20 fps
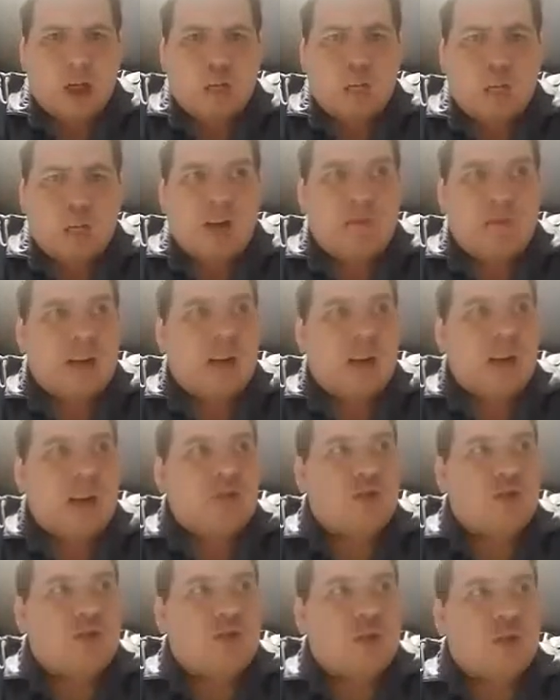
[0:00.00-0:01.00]
Whether he can
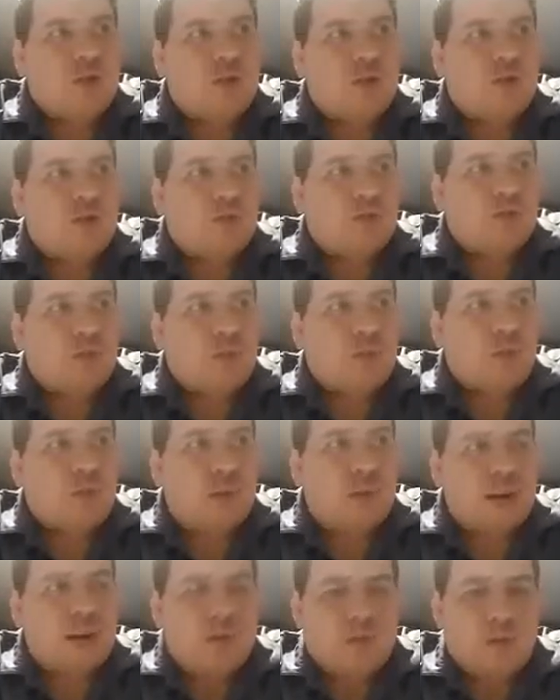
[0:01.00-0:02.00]
string 2,
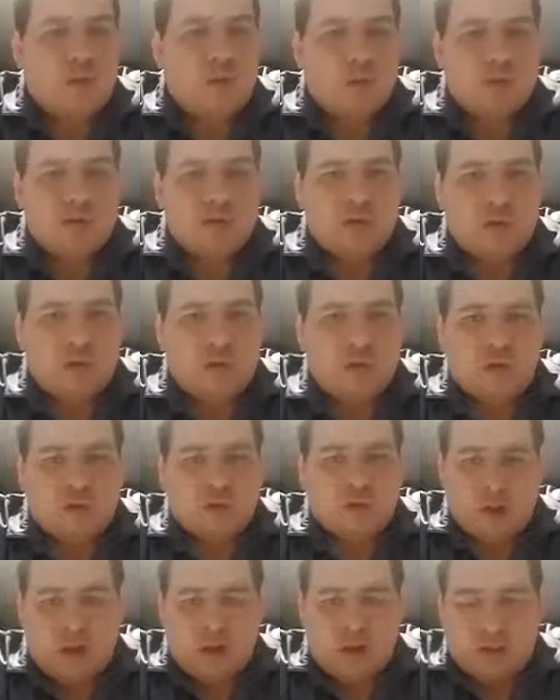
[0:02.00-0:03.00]
3, 4 results
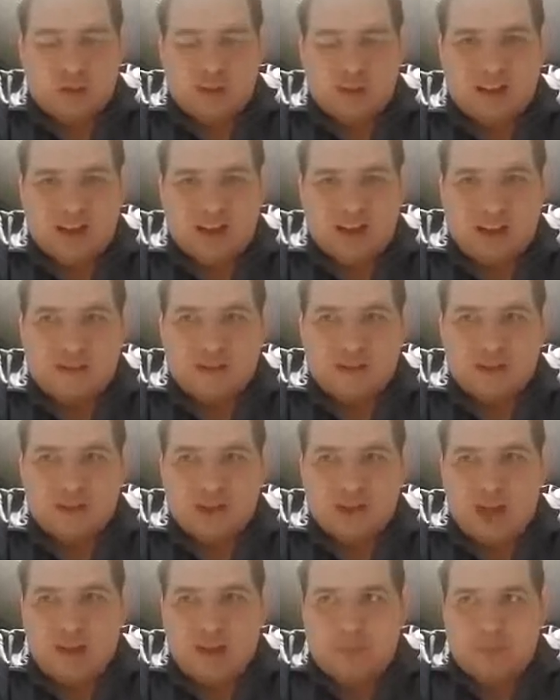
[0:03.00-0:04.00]
together to
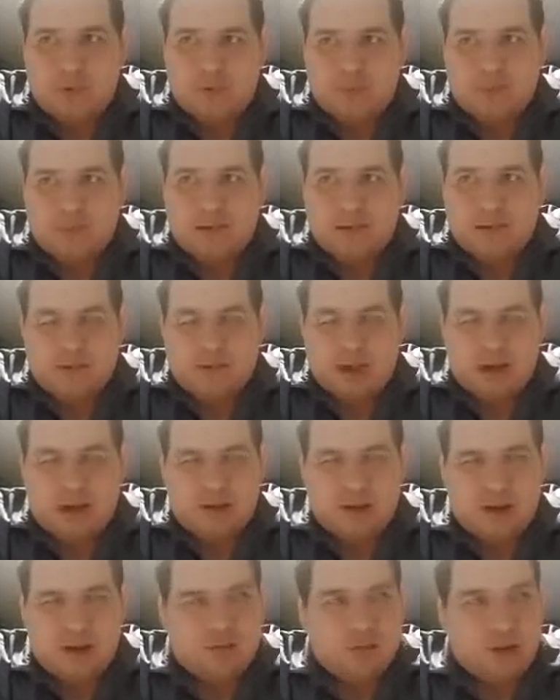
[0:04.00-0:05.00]
get him on a
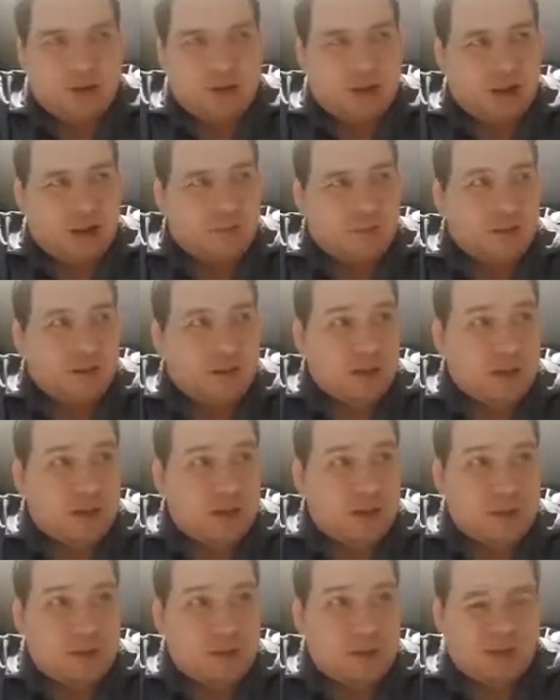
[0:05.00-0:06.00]
mini run and climb the table
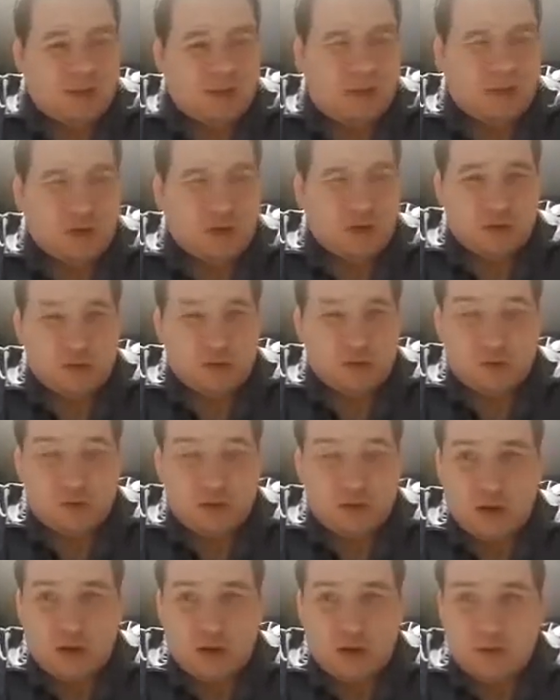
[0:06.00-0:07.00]
a little bit, I'm not too
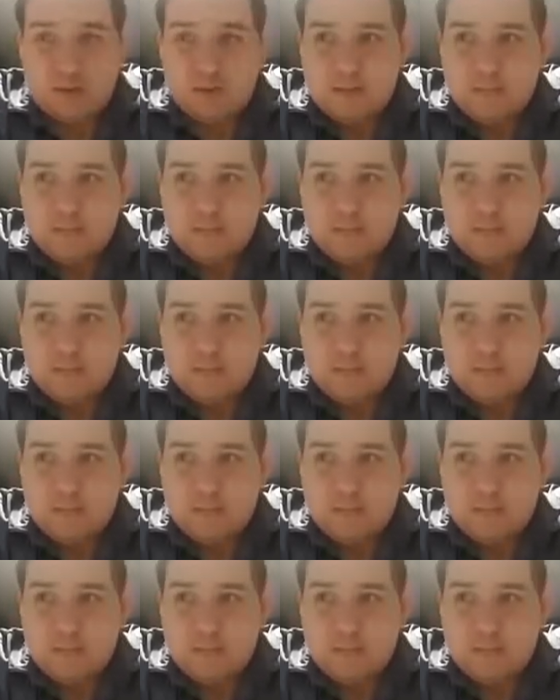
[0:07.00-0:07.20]
sure.